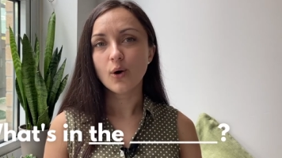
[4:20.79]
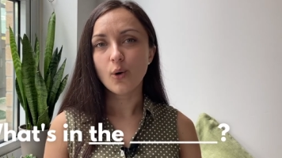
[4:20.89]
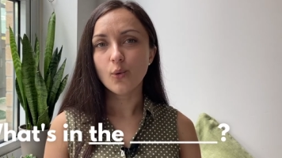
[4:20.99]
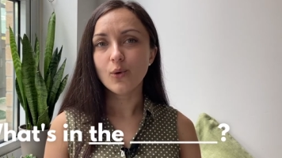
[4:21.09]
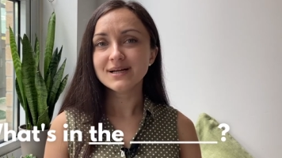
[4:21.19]

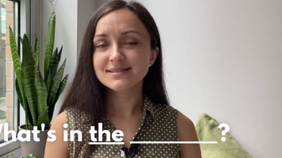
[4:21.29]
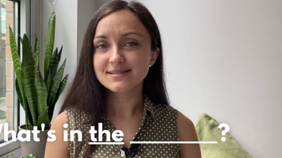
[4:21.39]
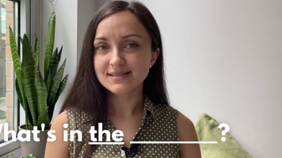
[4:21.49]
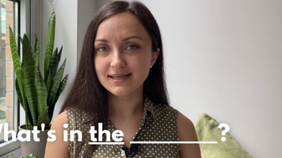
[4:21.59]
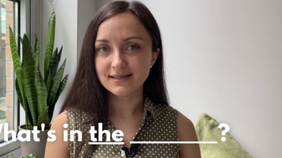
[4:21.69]

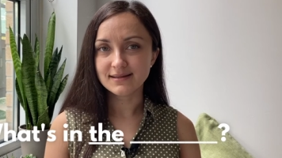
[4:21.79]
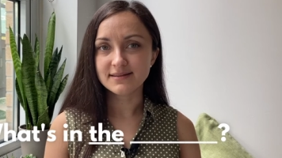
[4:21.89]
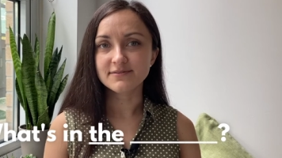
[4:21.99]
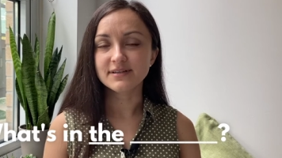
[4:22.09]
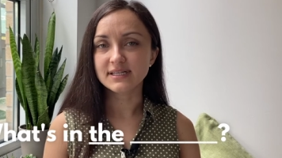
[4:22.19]
What's in
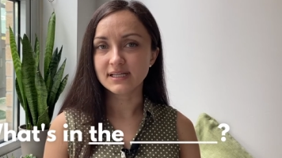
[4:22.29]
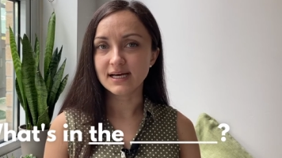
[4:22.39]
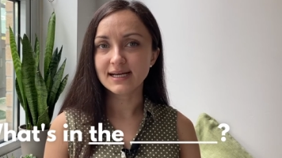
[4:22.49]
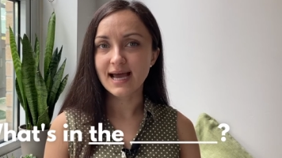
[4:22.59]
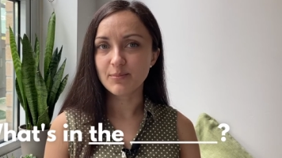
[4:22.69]
the
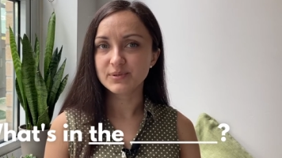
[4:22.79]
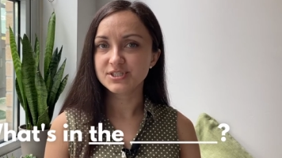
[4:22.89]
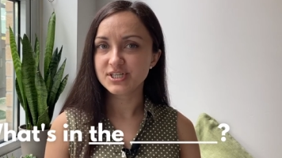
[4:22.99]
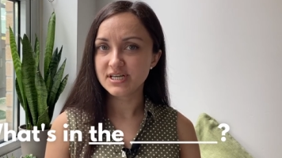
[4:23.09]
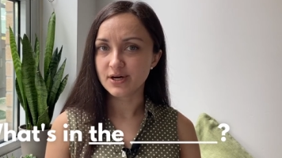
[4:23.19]
vanilla
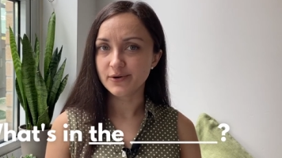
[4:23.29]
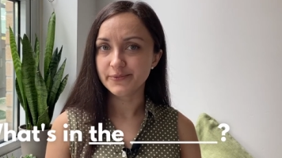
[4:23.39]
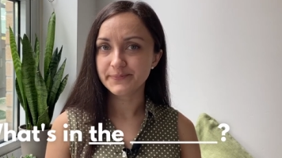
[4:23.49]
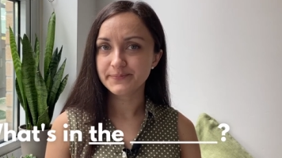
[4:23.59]
cappuccino?